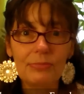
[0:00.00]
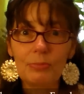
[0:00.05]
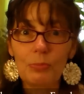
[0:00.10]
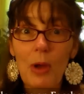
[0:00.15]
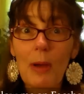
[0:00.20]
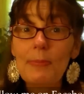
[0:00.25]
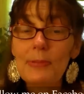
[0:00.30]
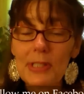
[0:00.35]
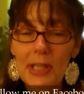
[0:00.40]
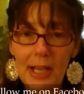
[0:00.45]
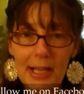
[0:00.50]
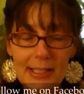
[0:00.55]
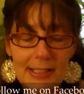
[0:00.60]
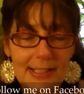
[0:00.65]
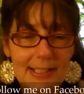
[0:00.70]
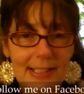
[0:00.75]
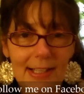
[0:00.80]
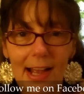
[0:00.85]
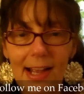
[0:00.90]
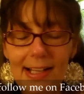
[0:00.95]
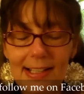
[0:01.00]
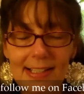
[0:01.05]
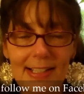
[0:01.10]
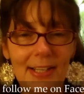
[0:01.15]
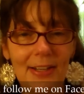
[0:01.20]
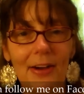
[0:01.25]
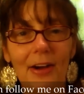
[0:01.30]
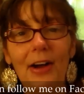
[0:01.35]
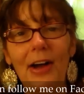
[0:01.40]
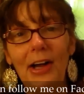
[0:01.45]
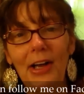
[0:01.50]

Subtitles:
websites.